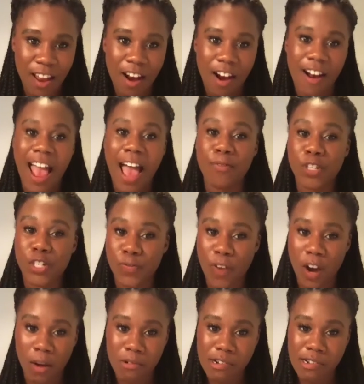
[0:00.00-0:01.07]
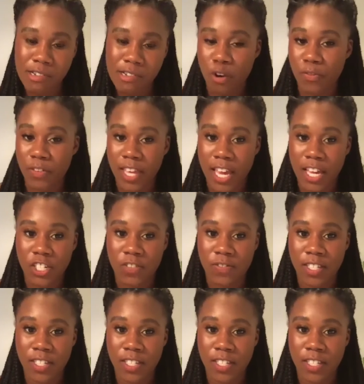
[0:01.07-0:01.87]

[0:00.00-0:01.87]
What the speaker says: Our average farmer is over the age of